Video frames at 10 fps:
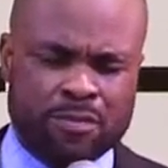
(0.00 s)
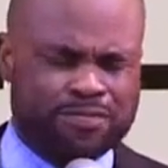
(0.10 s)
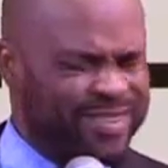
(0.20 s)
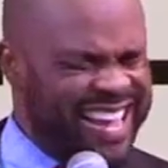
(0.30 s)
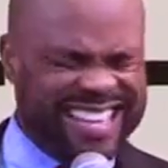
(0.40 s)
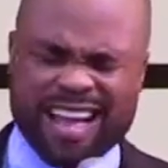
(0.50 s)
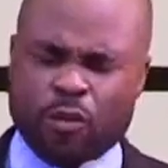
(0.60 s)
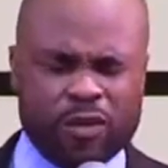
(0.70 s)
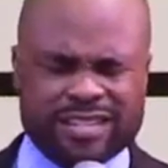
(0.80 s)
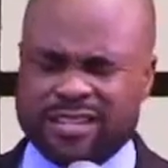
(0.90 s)
prayer
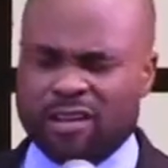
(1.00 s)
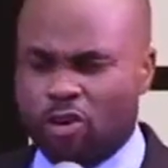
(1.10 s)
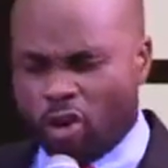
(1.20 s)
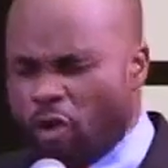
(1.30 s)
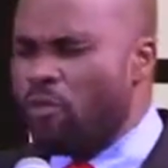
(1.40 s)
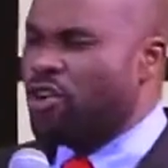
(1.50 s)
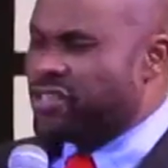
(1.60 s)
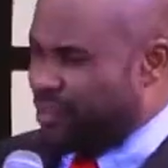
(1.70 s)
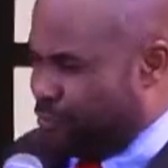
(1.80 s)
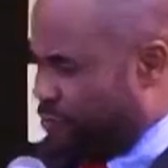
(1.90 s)
with wrong
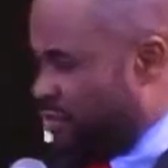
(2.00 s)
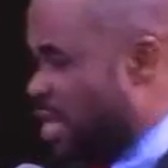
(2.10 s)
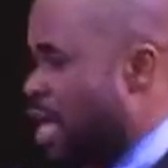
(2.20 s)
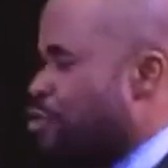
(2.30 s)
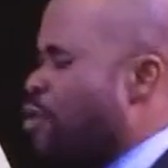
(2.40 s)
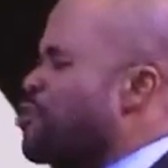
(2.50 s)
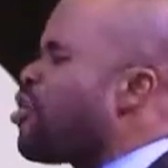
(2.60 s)
motive you are